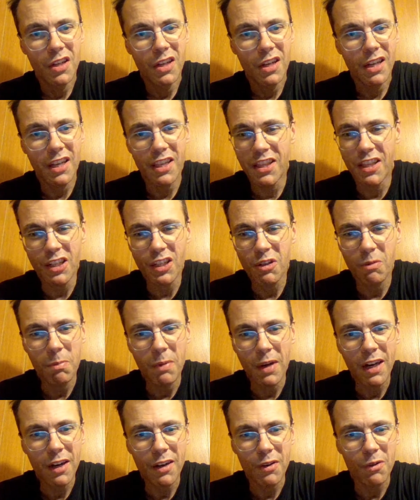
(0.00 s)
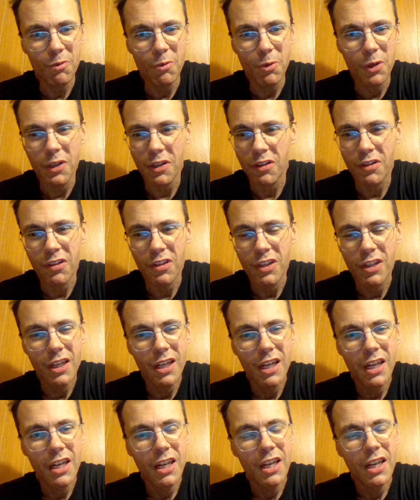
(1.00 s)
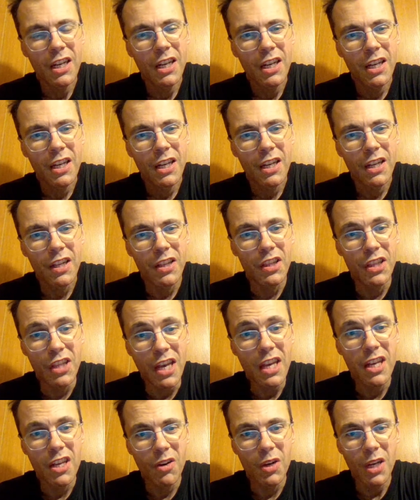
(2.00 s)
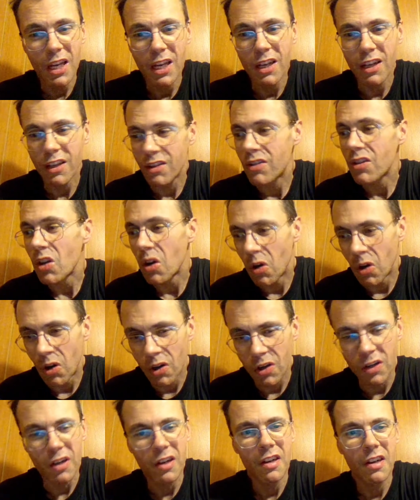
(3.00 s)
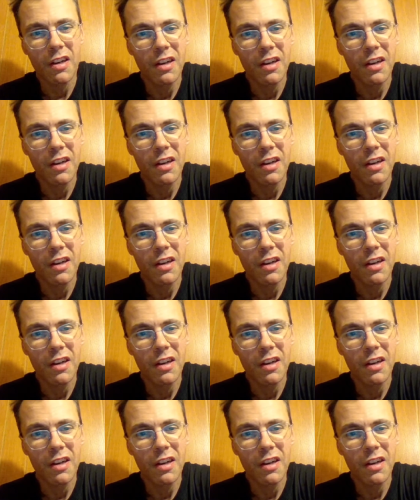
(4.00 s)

It doesn't matter what they created on